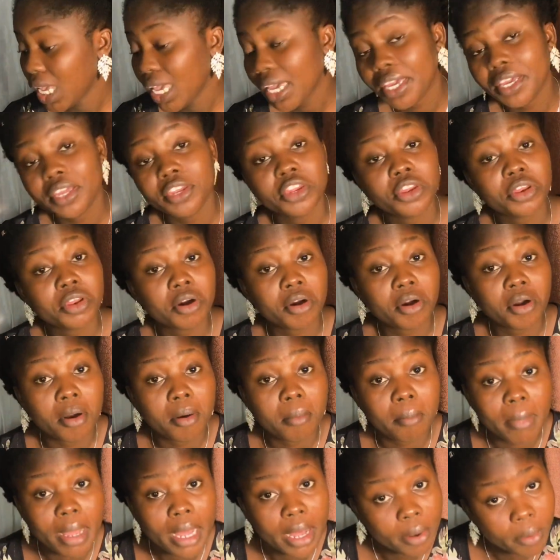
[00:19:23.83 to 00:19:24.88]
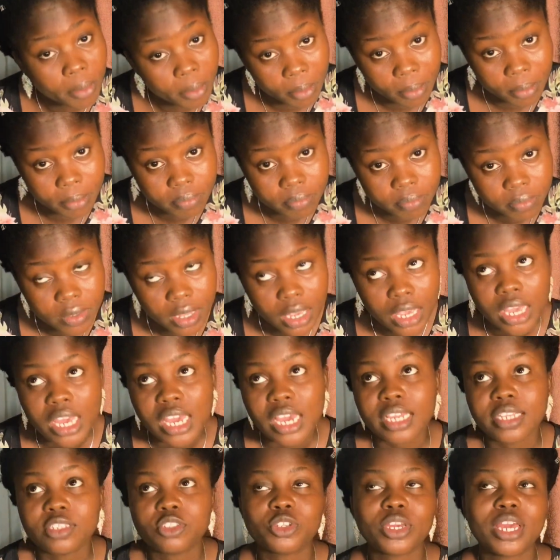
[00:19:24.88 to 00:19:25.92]
He did not come back home.
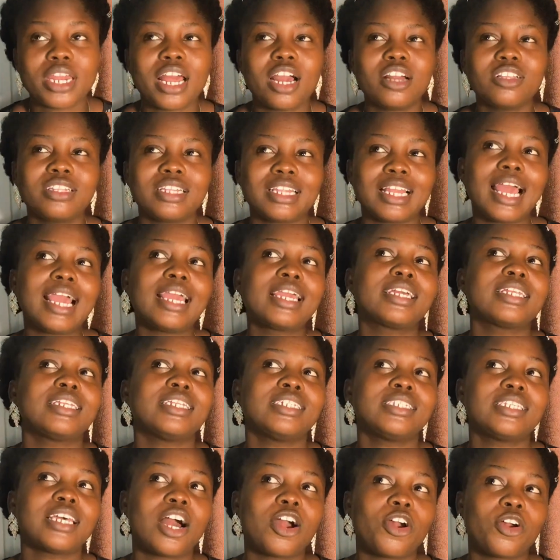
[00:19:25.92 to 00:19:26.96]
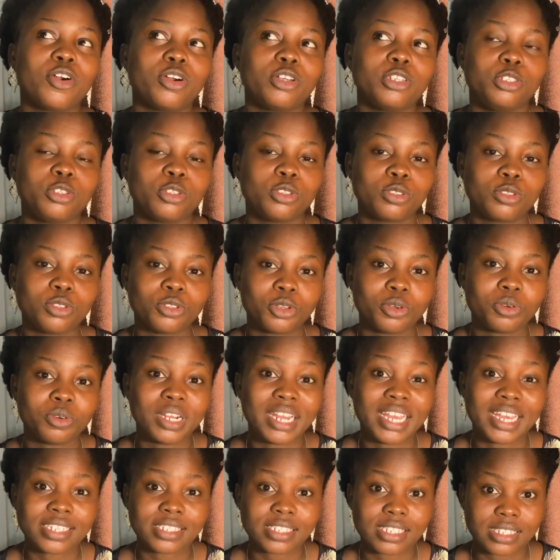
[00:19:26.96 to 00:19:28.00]
So I now like later got used to the whole
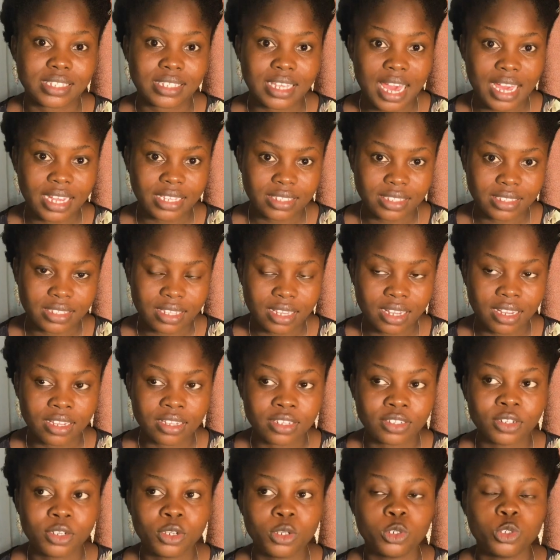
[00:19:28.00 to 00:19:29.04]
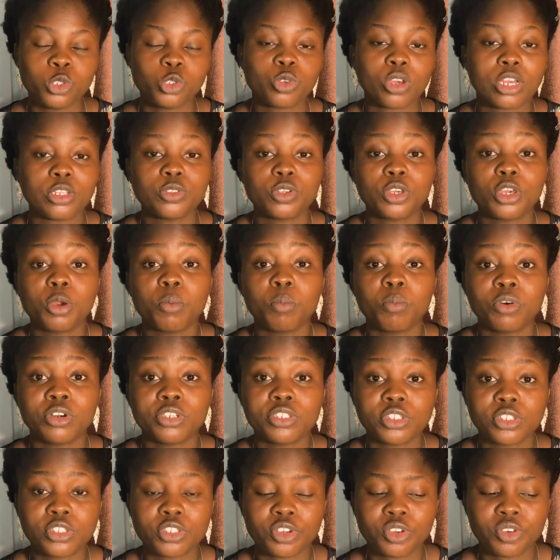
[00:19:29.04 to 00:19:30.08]
exercise thing, so I took it more
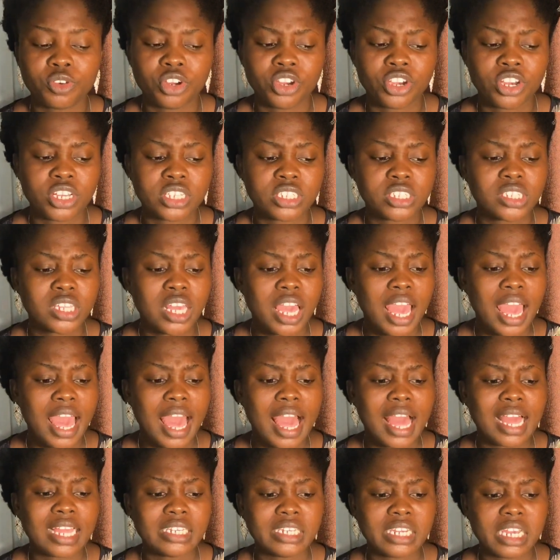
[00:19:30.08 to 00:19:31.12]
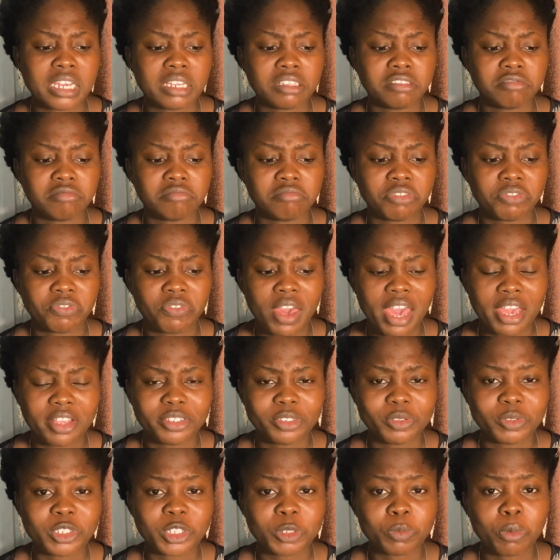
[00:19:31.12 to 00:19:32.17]
serious. And then before I
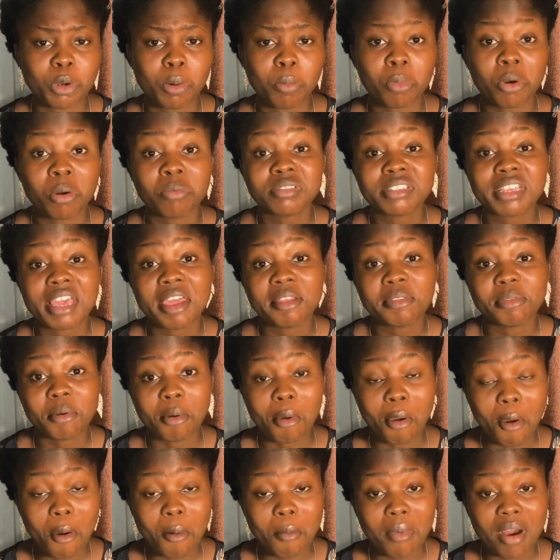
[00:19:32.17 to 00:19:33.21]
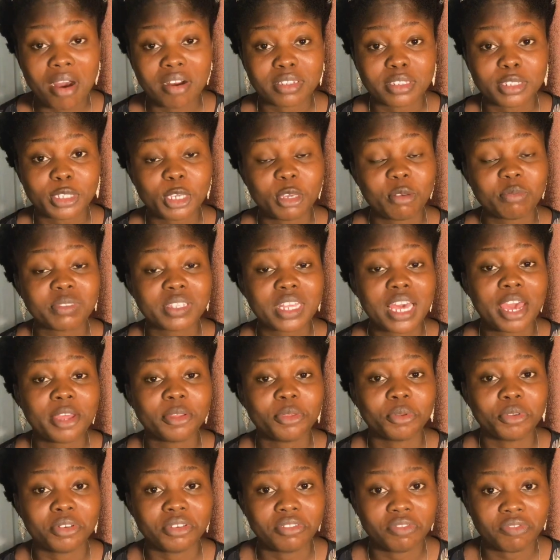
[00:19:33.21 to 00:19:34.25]
knew it, bum started to come out, hips started
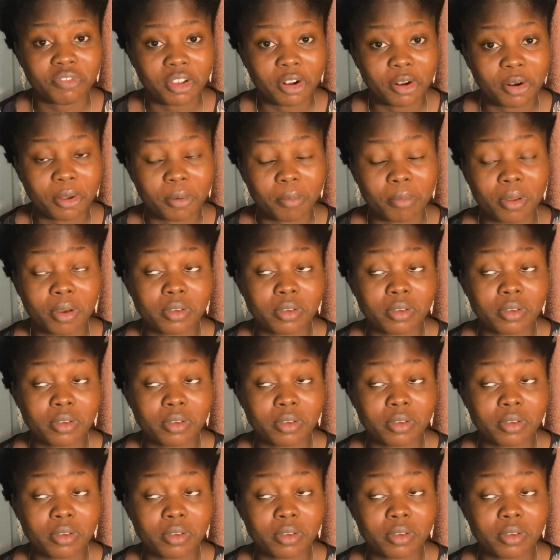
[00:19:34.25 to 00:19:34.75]
to develop.